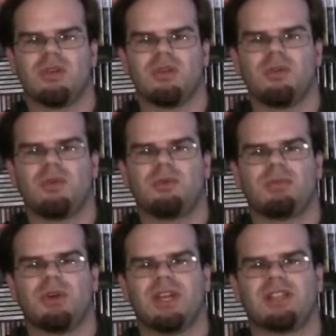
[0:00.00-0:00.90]
who
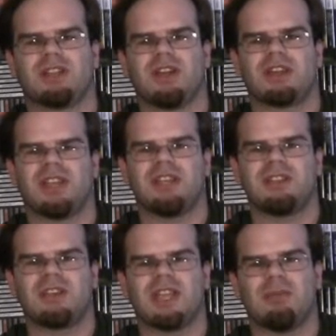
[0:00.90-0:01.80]
would put a Sonic the
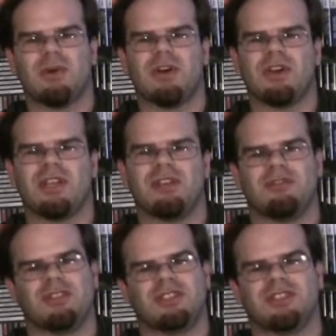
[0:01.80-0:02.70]
Hedgehog game on the
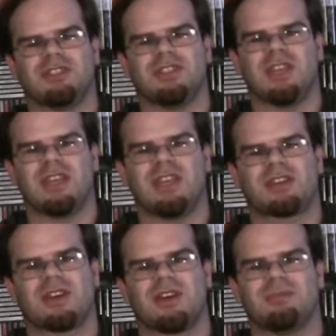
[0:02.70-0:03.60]
original
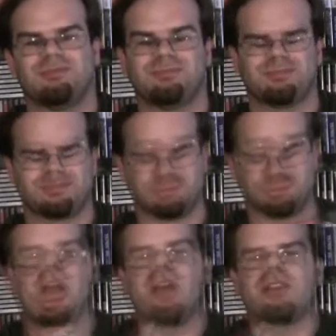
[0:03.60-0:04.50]
NES cart?
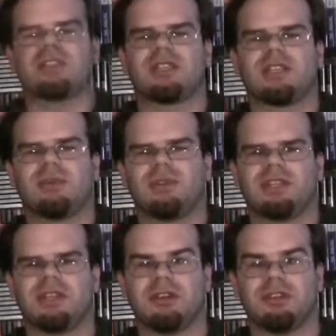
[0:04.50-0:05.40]
Alright, sticking
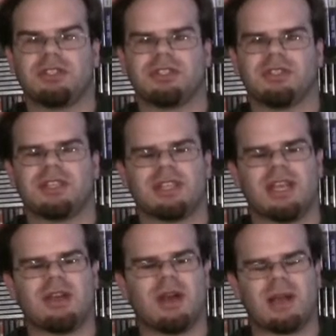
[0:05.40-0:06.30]
with the original
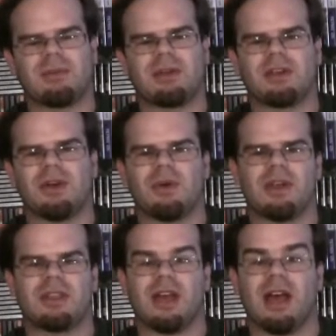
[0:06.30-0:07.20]
Nintendo, I'm going to go
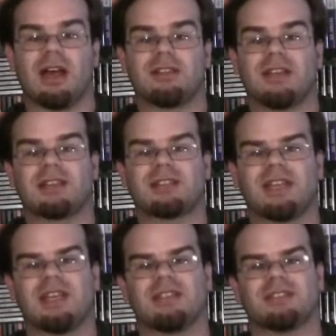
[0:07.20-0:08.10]
with
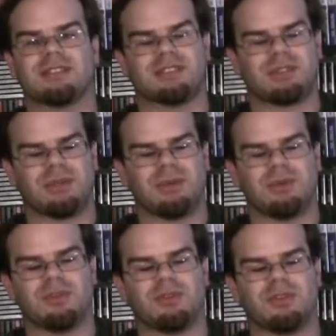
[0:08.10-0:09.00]
DuckTales
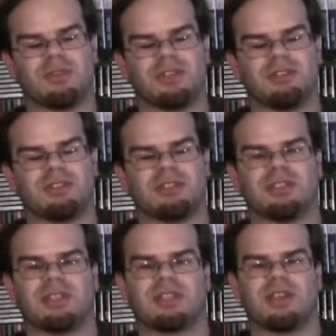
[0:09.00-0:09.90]
2 for the
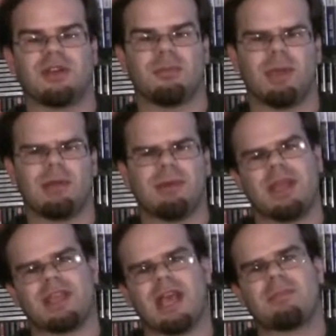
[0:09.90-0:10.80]
original Nintendo, made
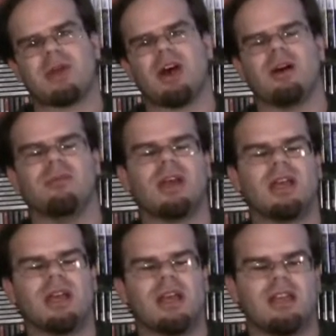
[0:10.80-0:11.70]
by Capcom.
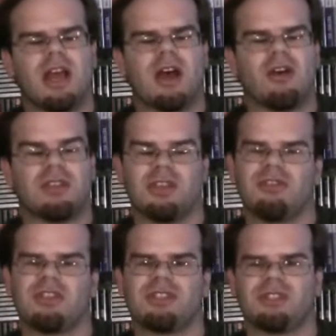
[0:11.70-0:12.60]
Now, the
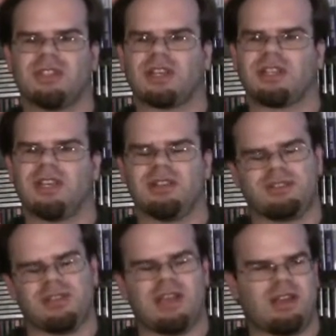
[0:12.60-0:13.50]
original
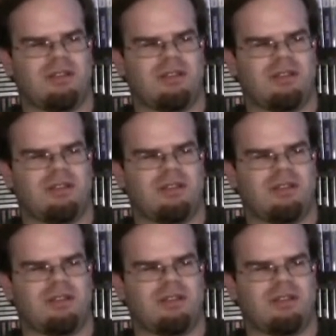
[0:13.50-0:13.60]
DuckTales